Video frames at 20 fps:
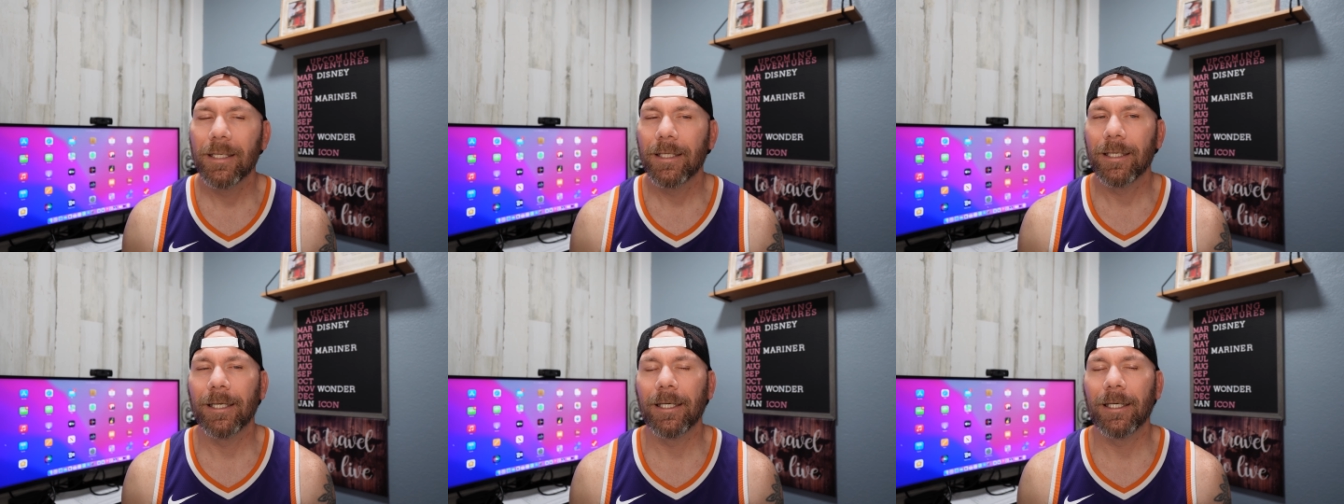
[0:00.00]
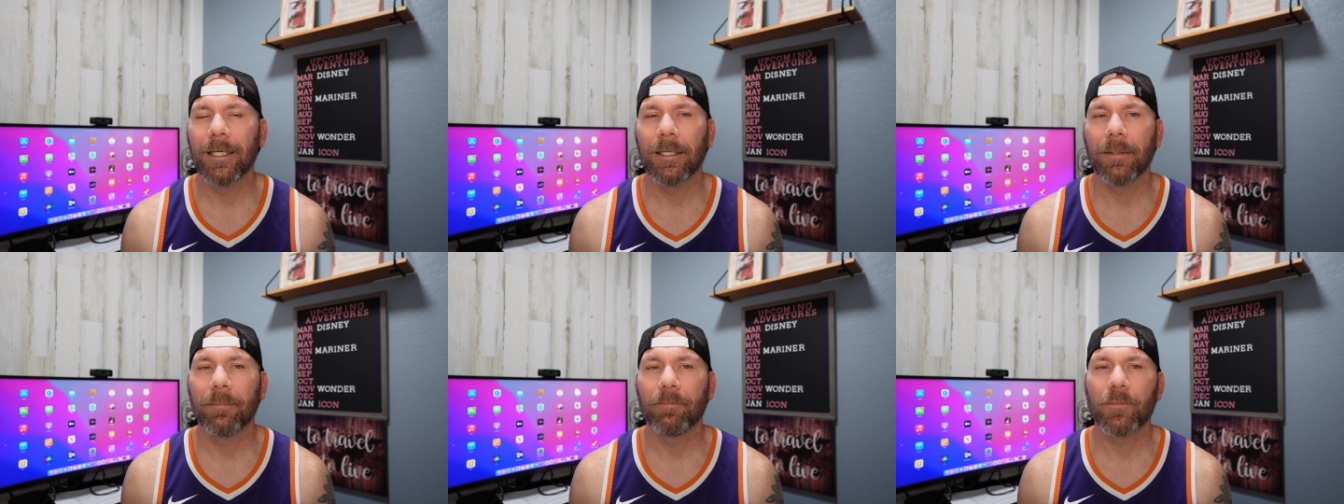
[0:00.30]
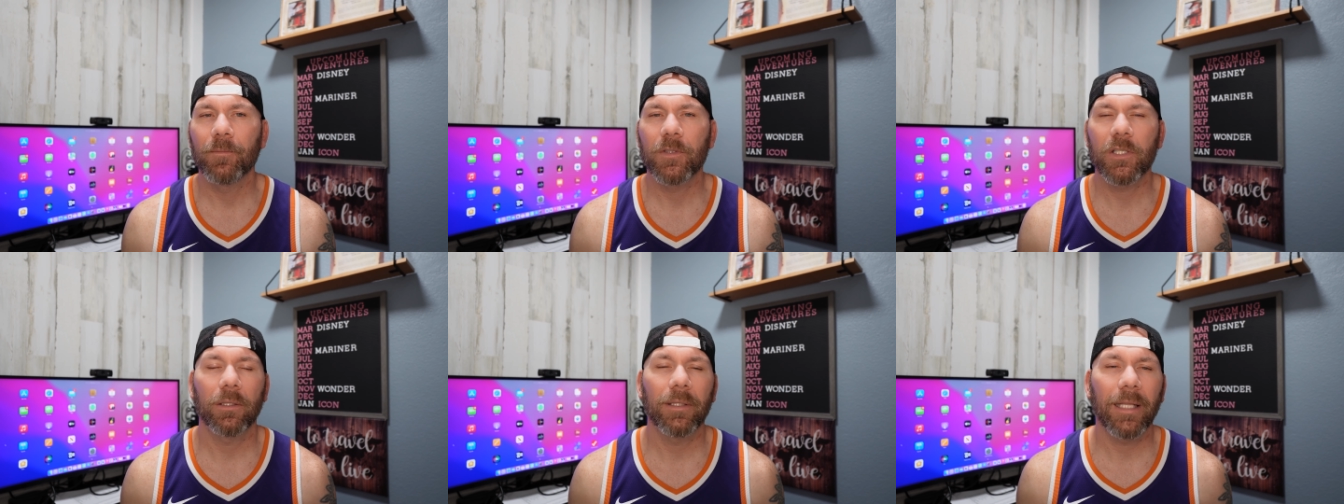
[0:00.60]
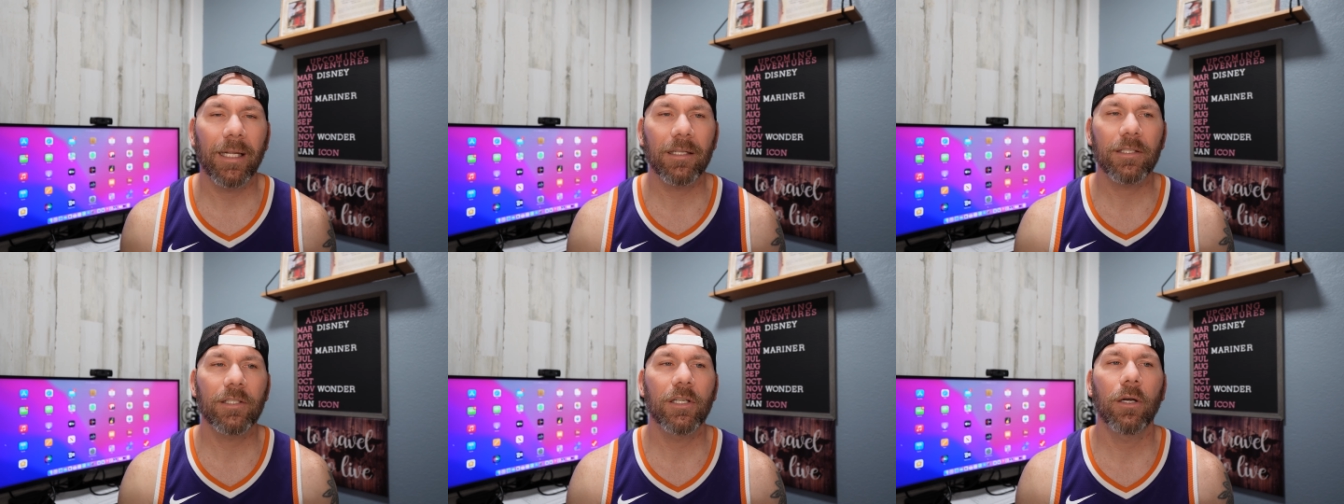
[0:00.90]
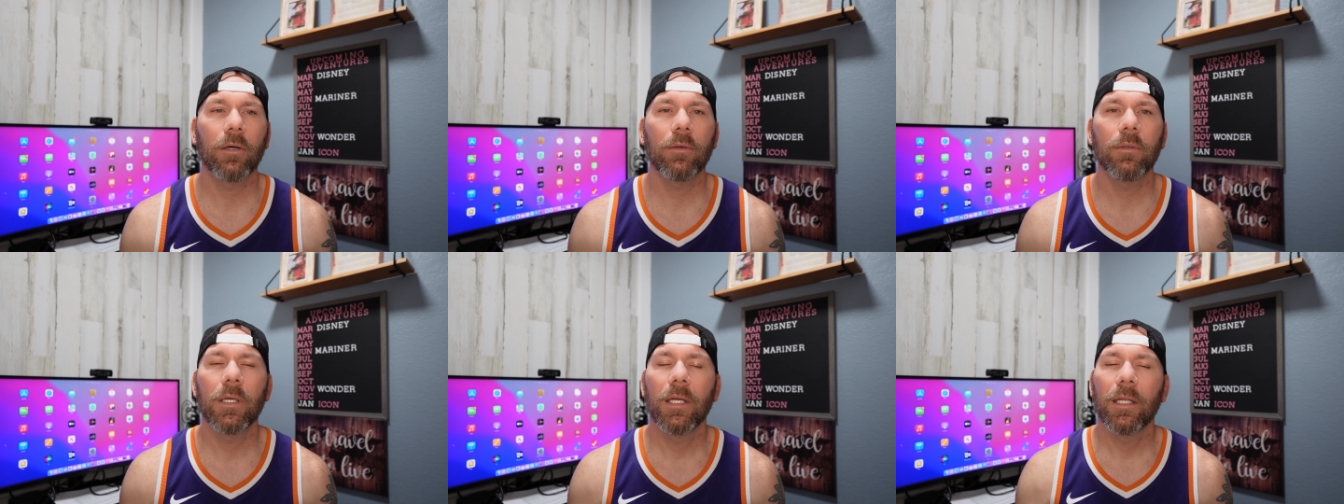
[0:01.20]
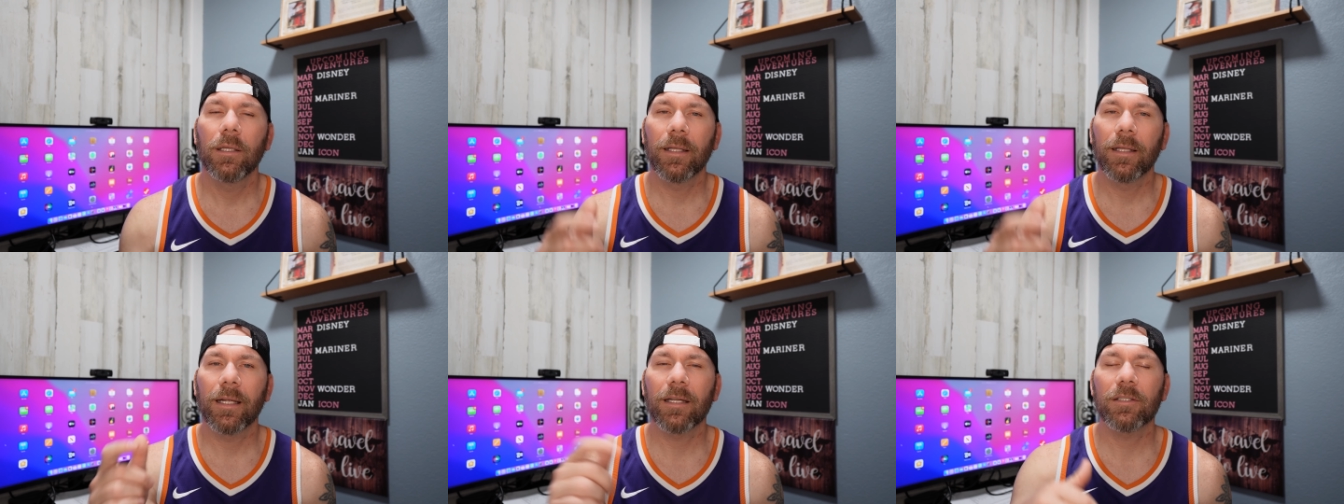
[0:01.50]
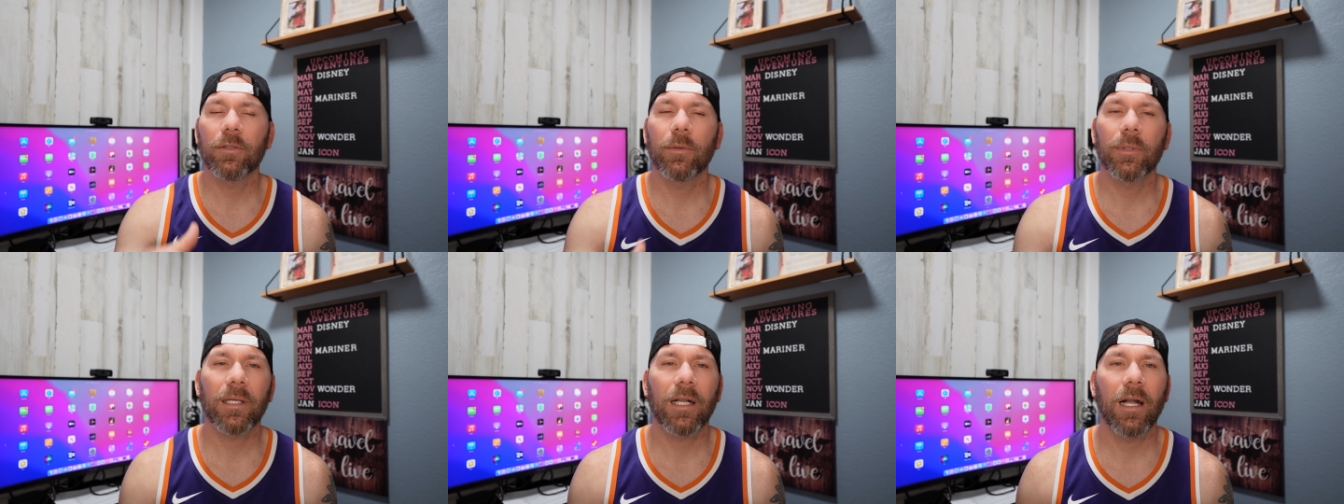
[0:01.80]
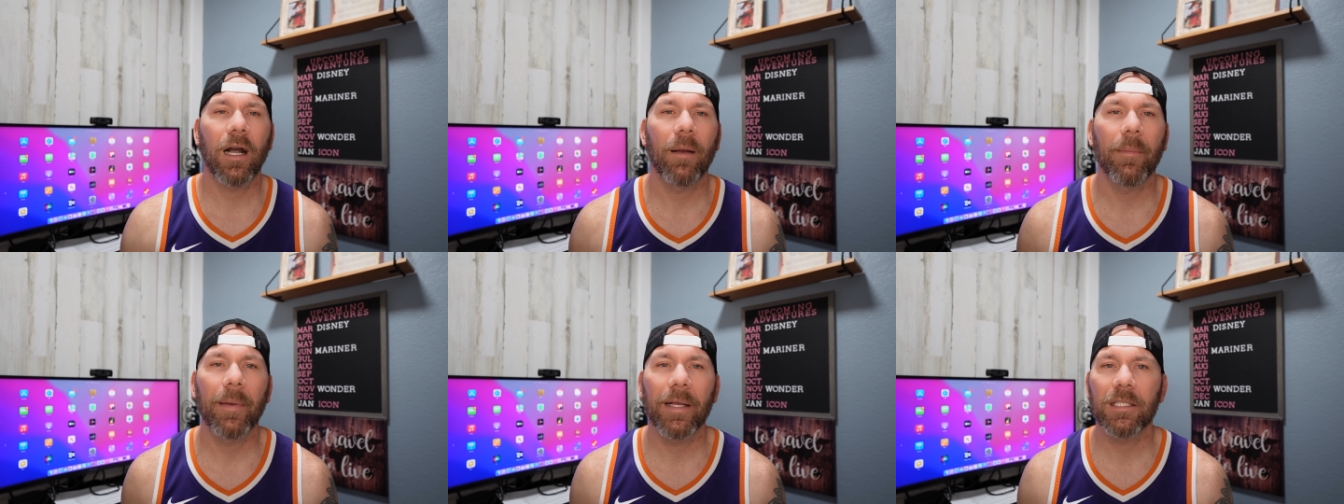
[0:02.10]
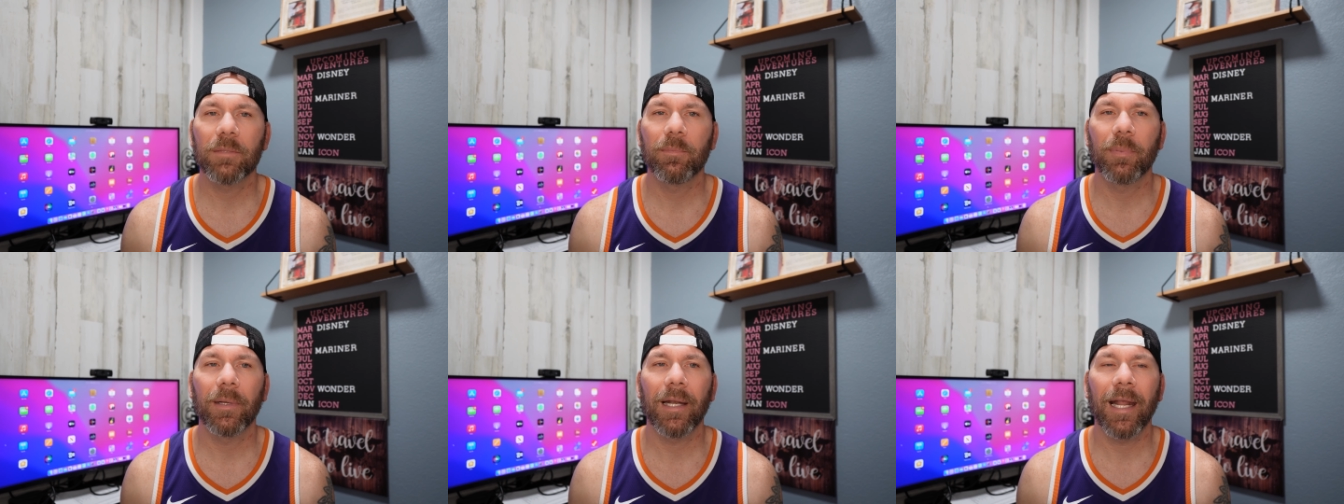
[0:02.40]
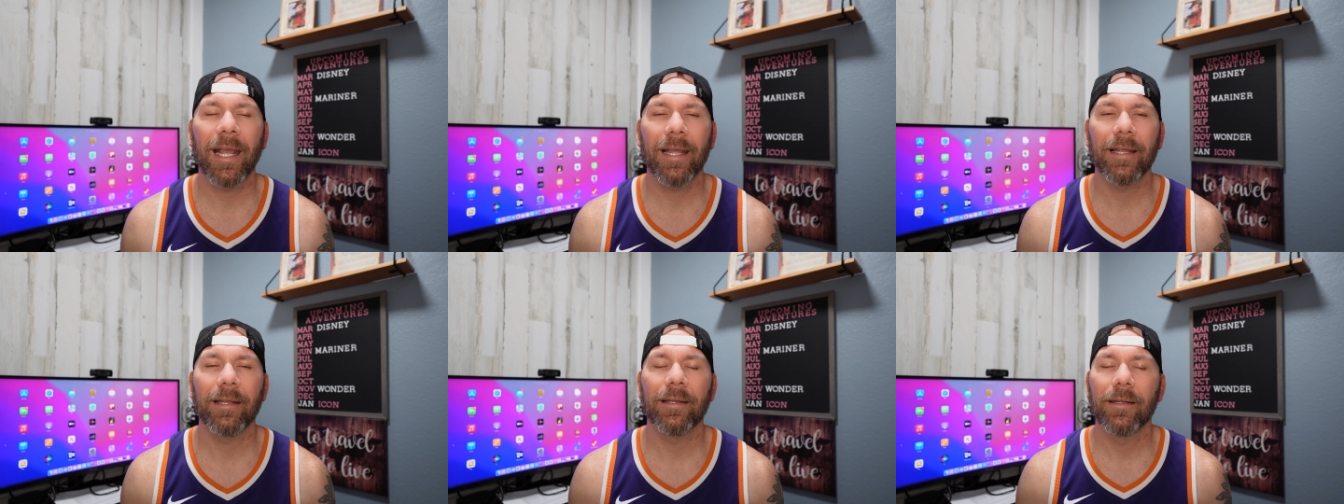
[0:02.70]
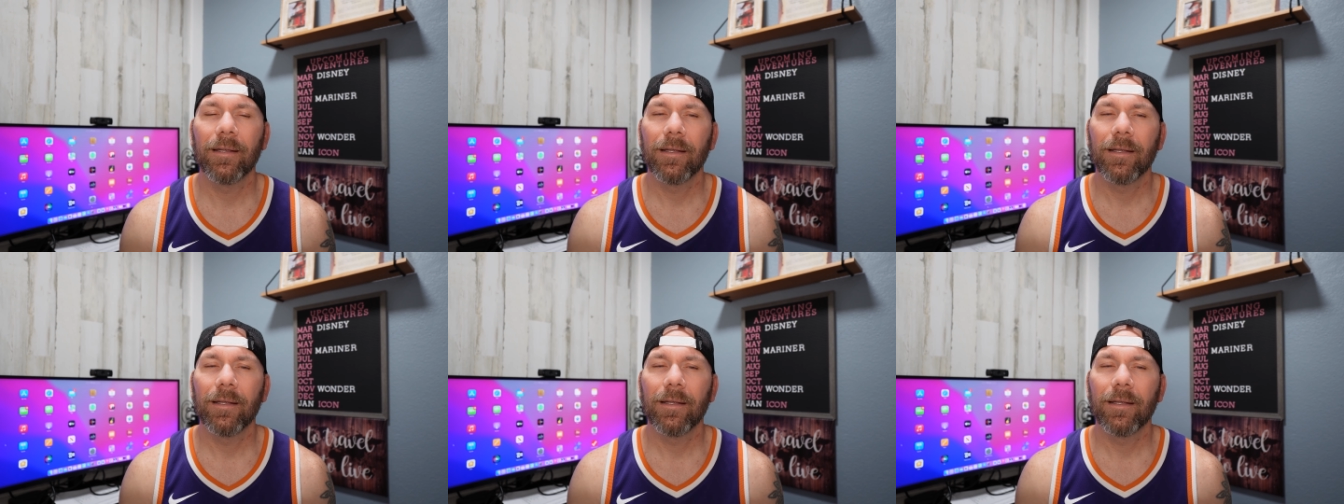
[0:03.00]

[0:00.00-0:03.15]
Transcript: Um, so let us know. Let us know in the comments. But hey,